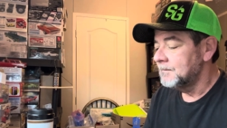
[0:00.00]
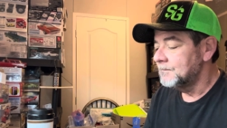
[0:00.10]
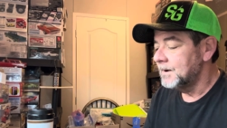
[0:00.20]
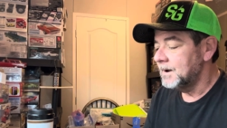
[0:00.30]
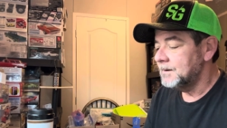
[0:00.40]

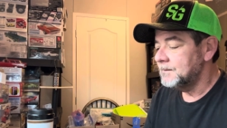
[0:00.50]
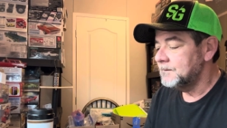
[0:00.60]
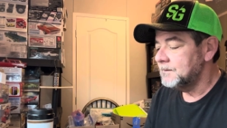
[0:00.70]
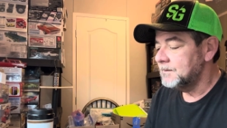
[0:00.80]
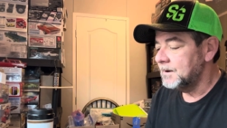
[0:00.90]
But
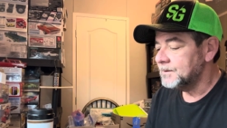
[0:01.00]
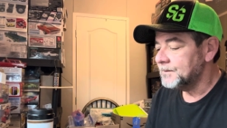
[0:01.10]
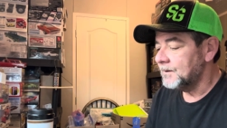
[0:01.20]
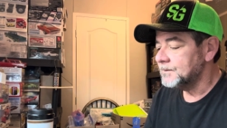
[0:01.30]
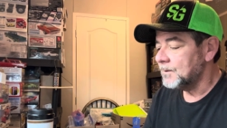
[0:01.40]
as
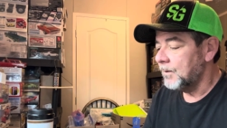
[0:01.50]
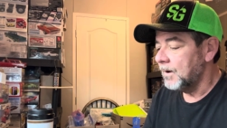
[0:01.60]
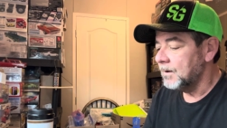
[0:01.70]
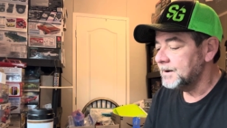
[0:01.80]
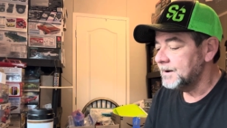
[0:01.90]
far as the
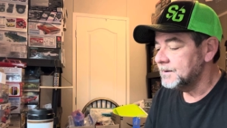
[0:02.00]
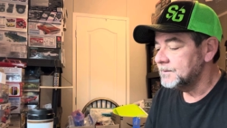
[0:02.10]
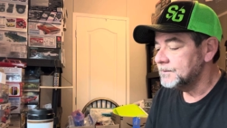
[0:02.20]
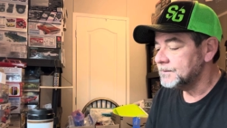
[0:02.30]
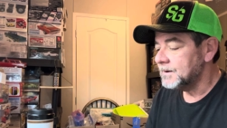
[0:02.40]
quality
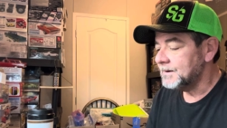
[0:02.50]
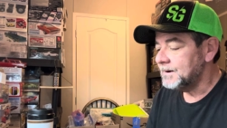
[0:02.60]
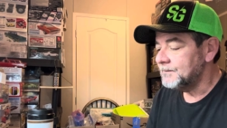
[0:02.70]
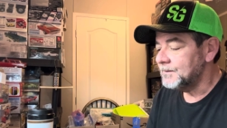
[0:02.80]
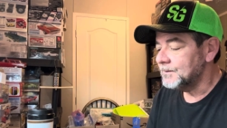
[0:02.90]
goes, I
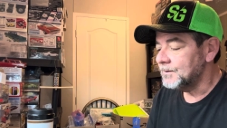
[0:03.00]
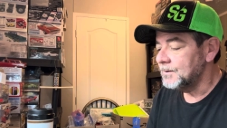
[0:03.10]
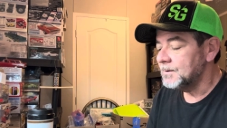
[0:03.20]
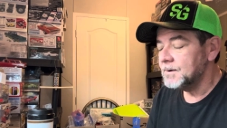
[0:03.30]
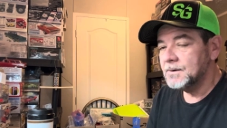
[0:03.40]
mean, if you
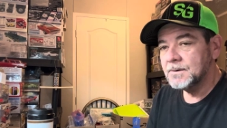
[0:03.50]
look